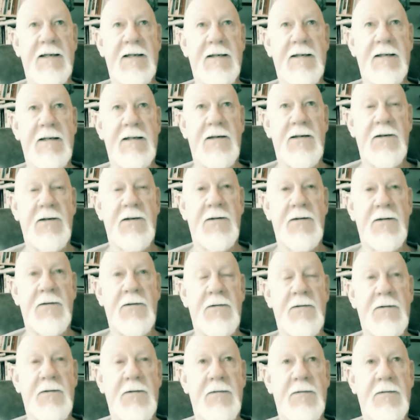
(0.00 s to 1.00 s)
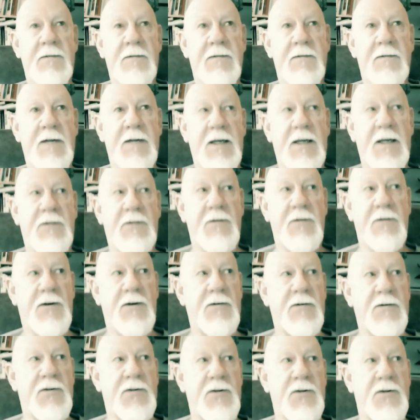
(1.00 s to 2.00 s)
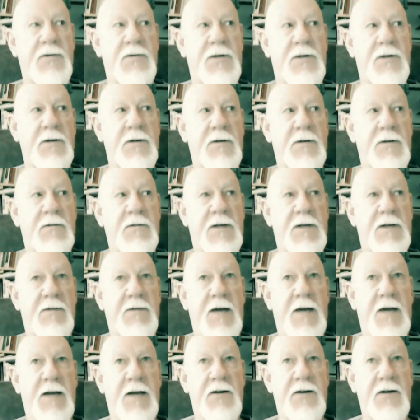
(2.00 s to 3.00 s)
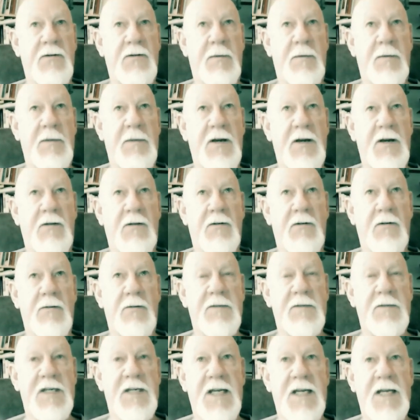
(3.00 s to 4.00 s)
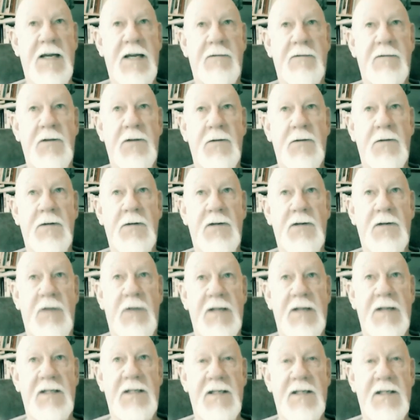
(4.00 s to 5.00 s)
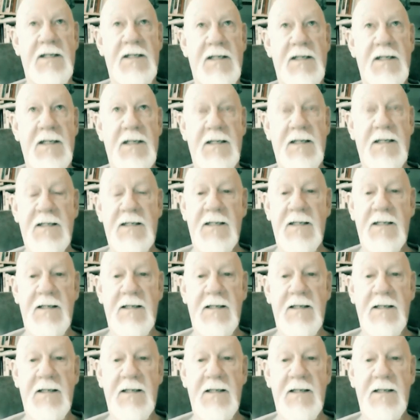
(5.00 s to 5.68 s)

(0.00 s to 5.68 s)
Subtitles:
to introduce you to and divide you up into groups and have you address these things.